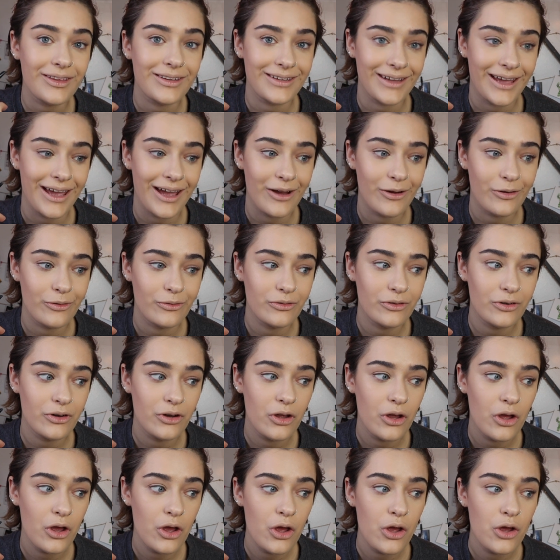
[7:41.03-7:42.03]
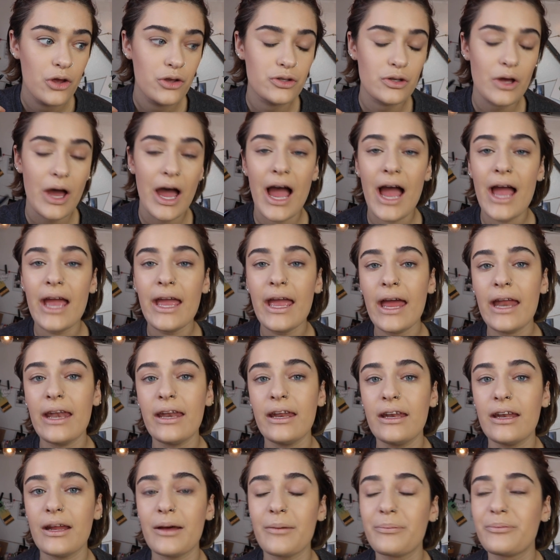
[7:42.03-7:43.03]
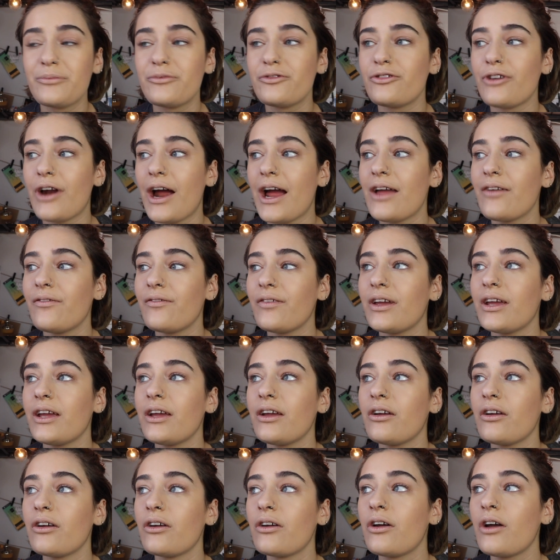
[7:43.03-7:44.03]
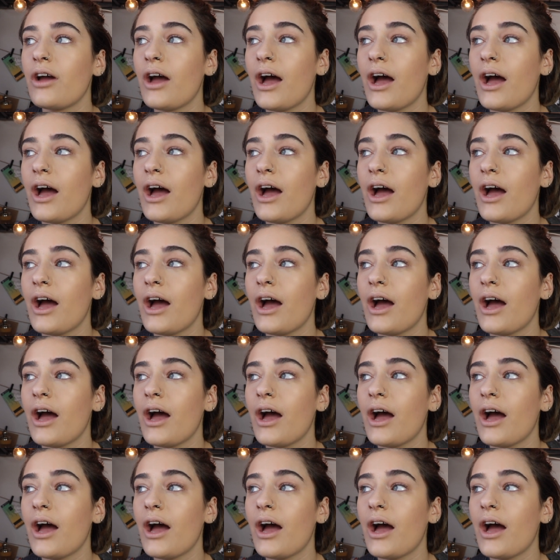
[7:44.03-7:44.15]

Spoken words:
the town. So I ended up driving